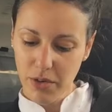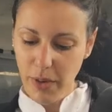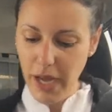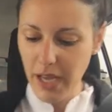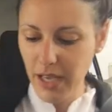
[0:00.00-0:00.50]
our
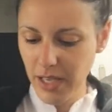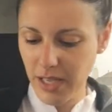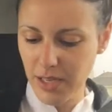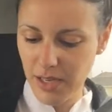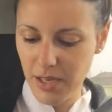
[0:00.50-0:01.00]
way.
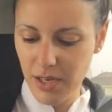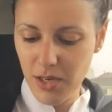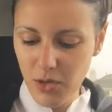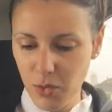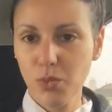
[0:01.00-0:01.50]

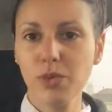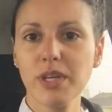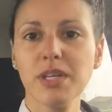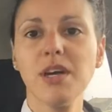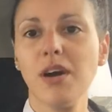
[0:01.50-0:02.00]

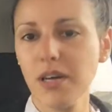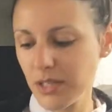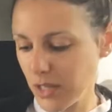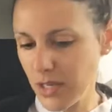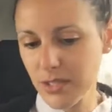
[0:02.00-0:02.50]
We
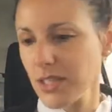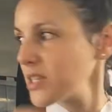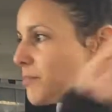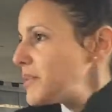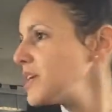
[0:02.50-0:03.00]
are not
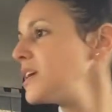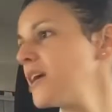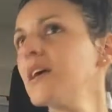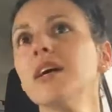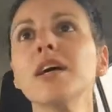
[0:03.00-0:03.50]
gonna be